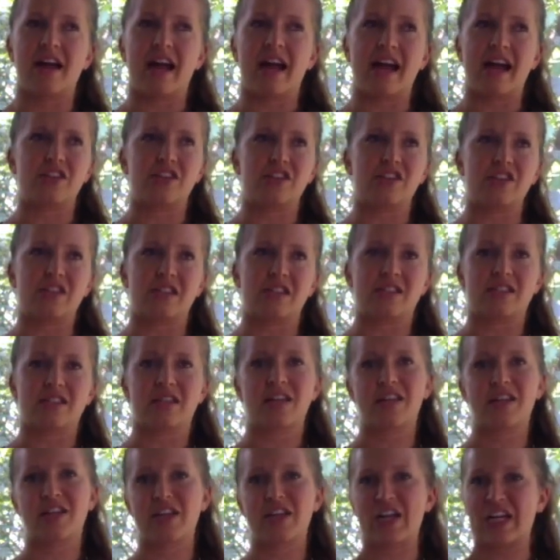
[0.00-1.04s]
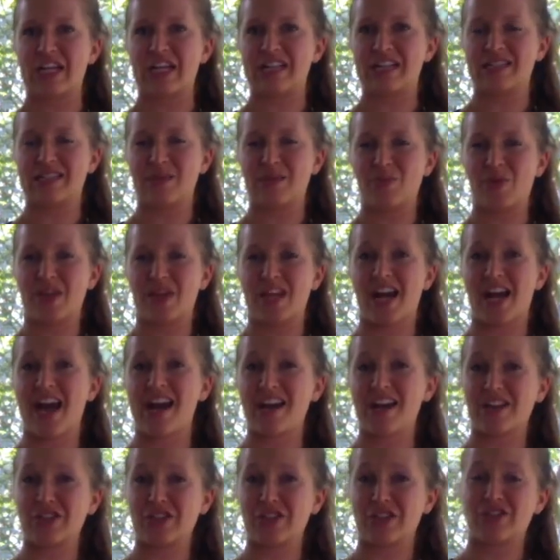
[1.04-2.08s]
I just couldn't sleep with it. I
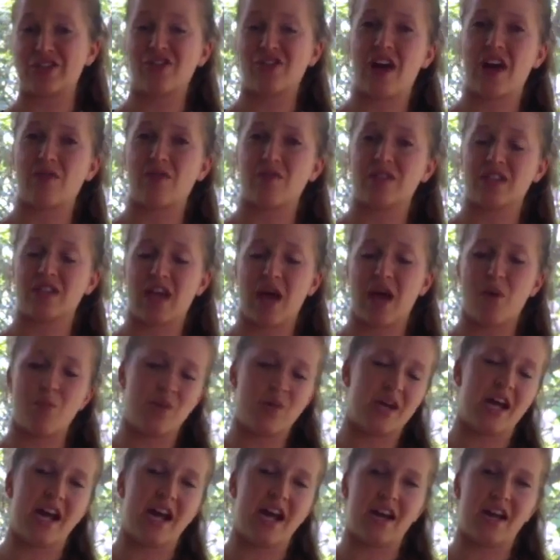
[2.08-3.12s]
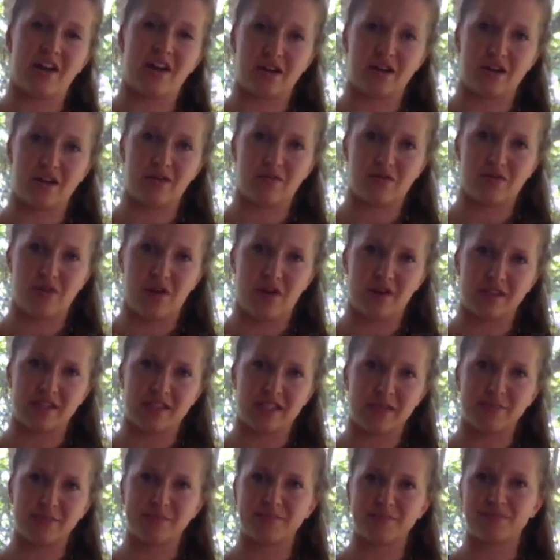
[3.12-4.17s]
actually tried one time, but I couldn't fall
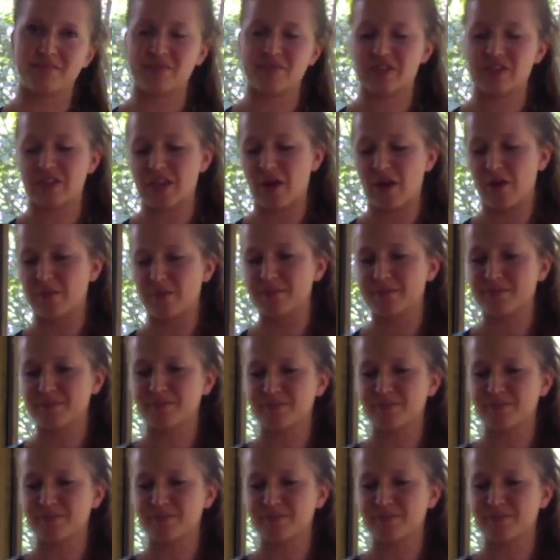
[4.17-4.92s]
asleep. So